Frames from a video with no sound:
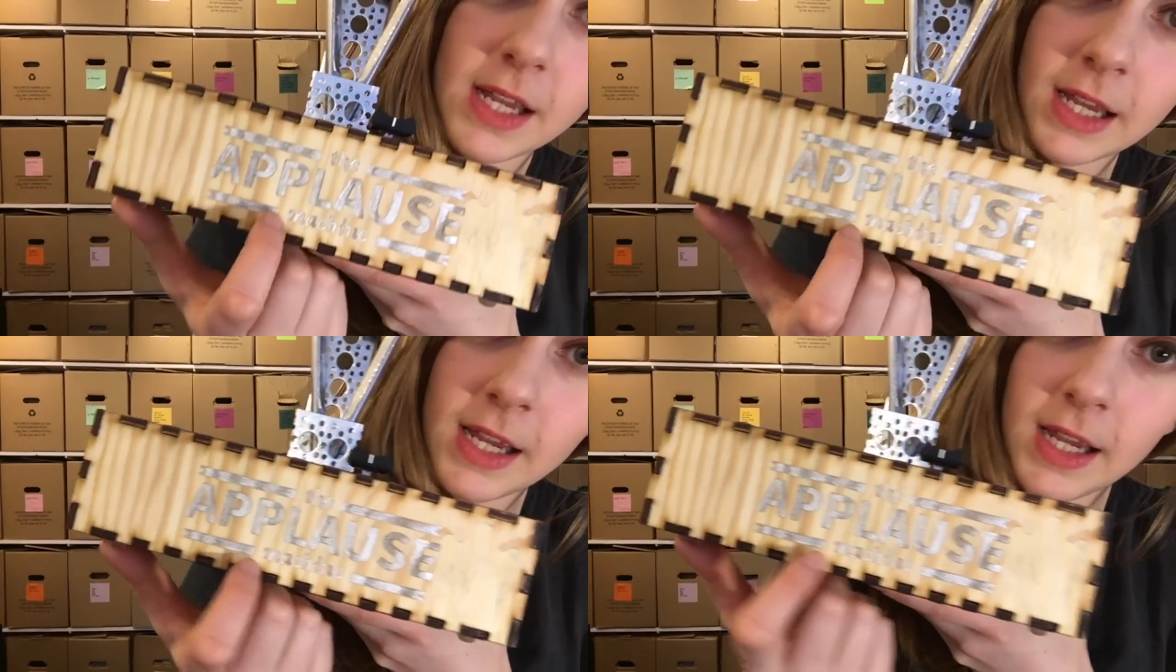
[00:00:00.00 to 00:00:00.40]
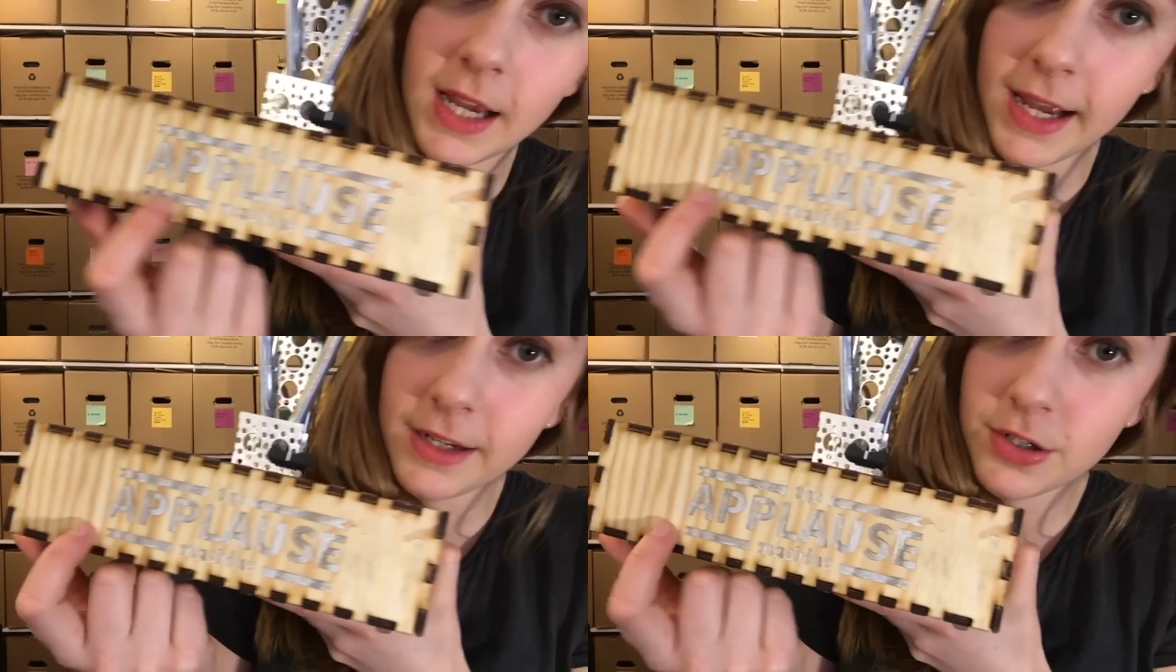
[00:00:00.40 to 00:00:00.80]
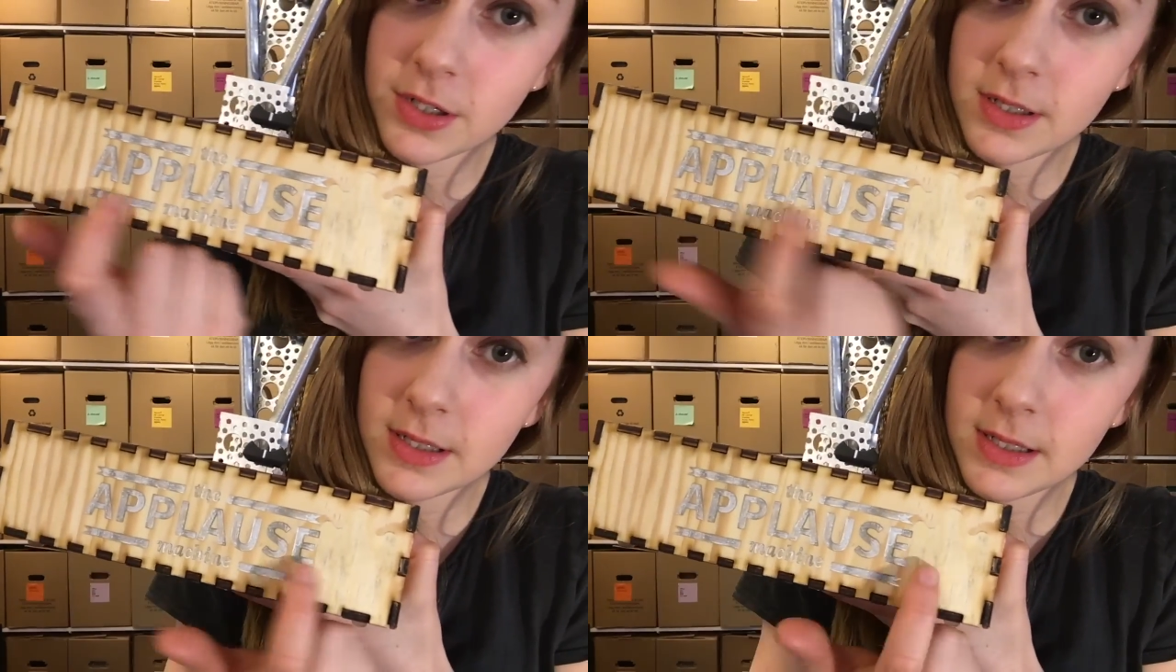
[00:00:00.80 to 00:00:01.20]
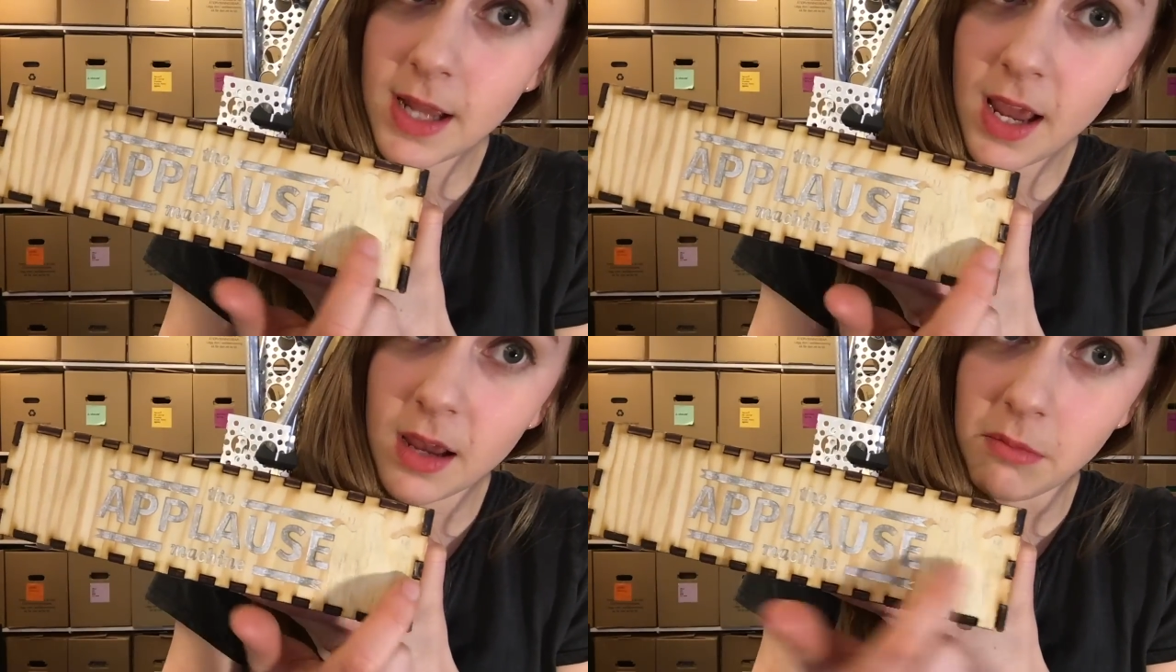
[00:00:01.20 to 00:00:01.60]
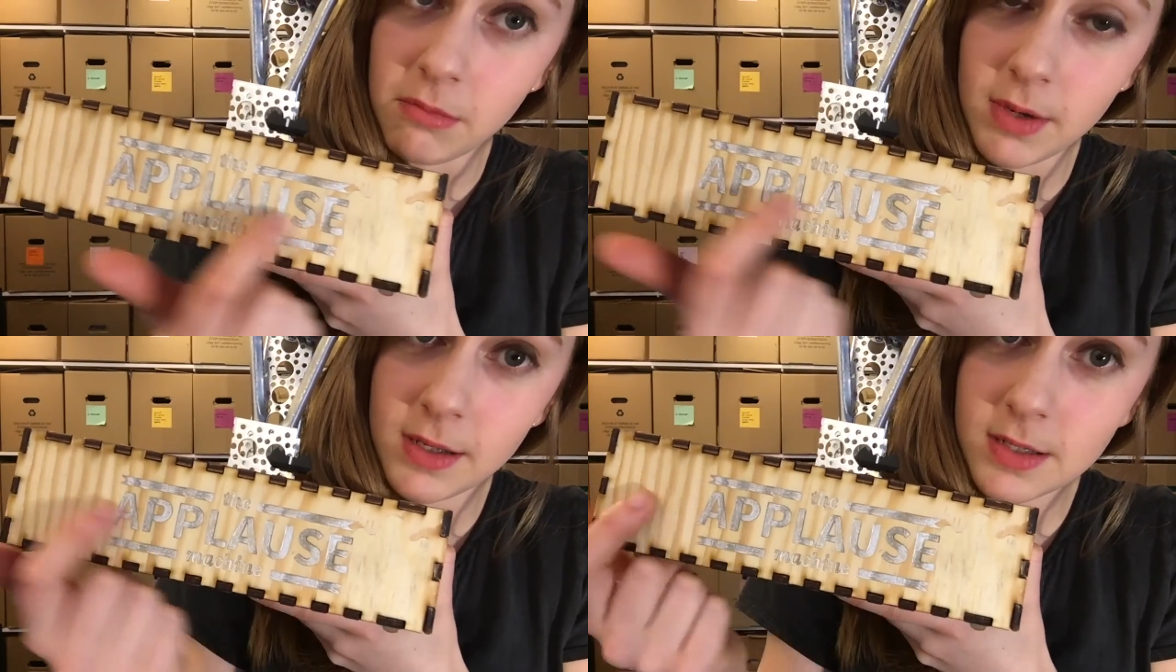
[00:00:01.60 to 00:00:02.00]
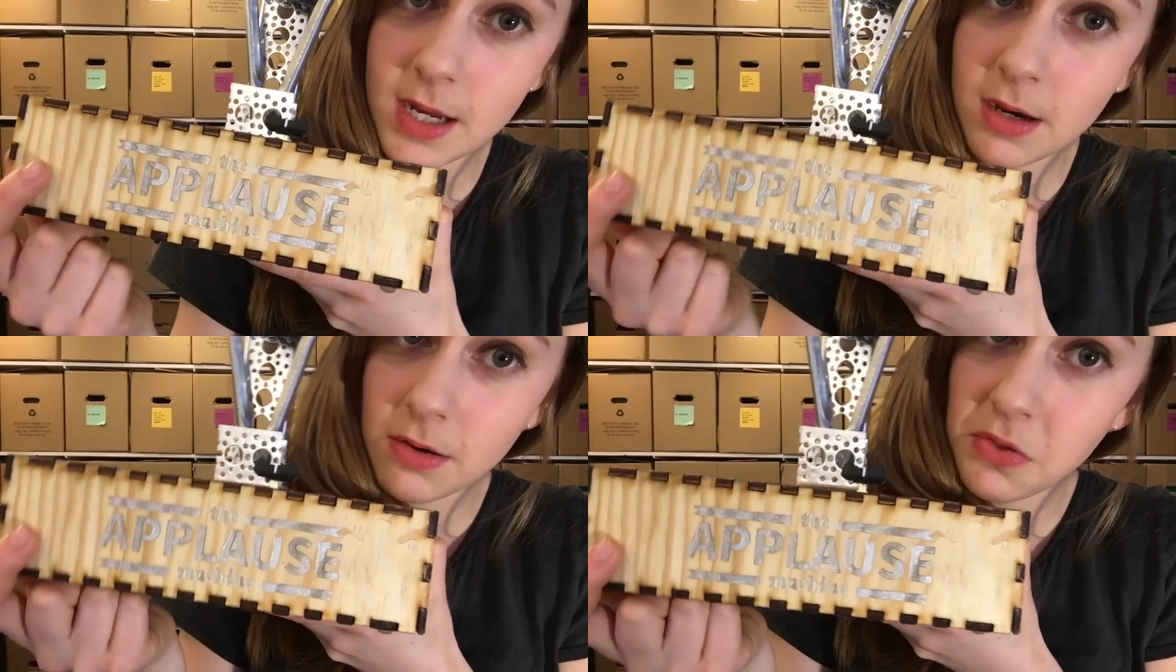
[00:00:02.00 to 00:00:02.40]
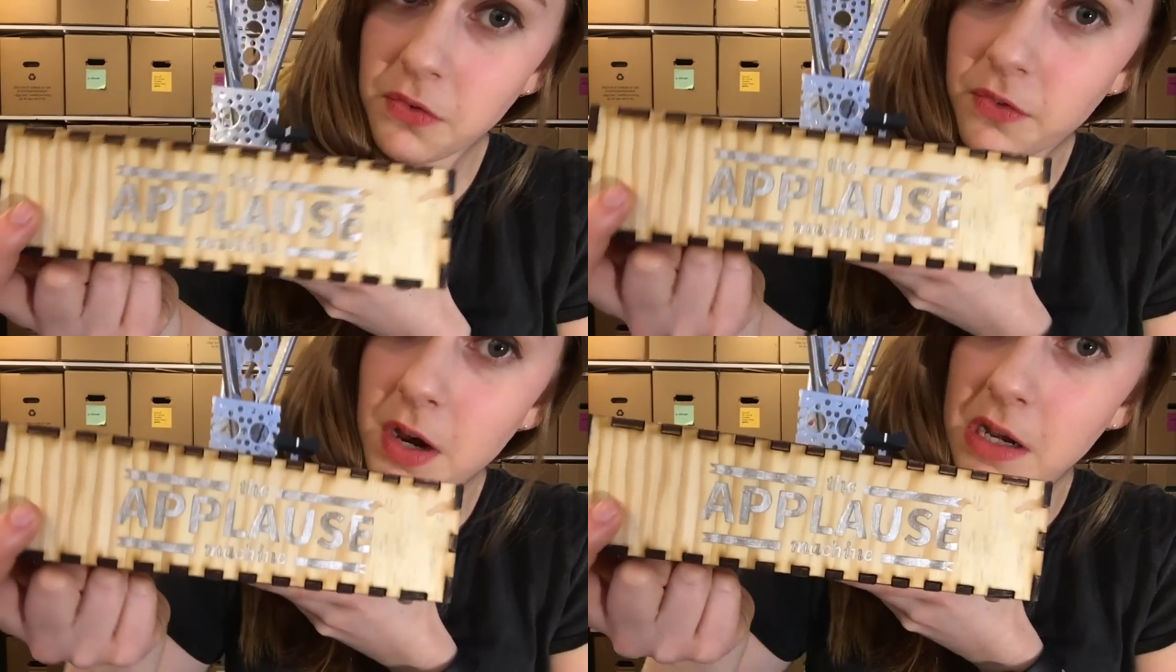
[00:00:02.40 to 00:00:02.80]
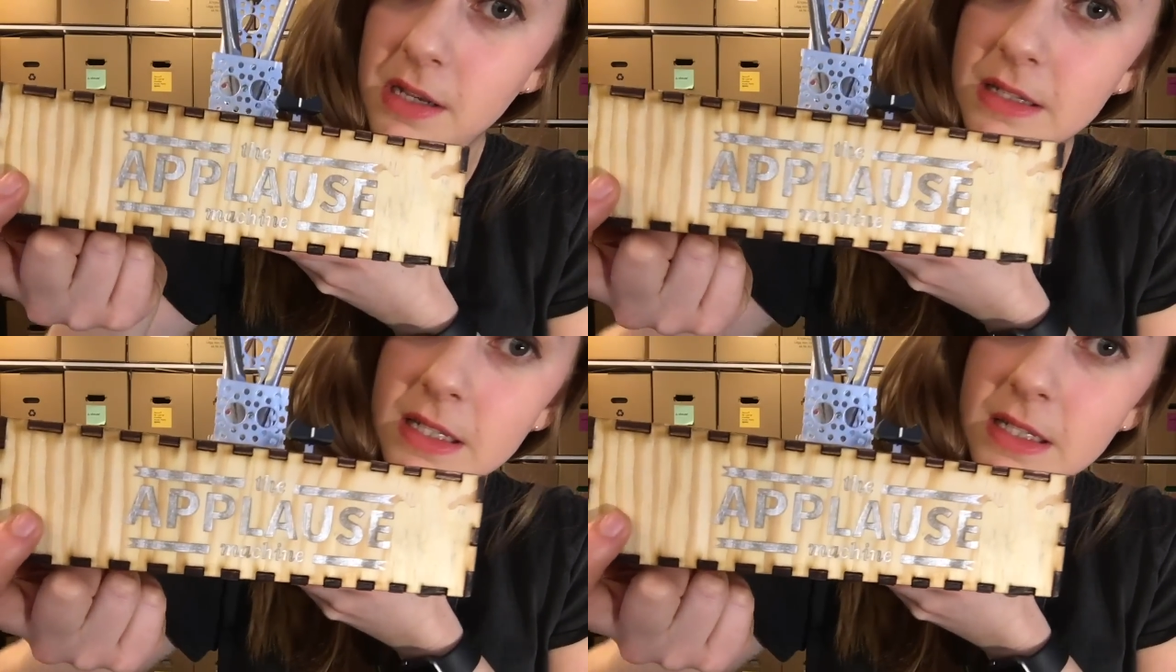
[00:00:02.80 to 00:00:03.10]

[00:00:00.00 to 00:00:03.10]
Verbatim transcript: like etched its name into here in the front in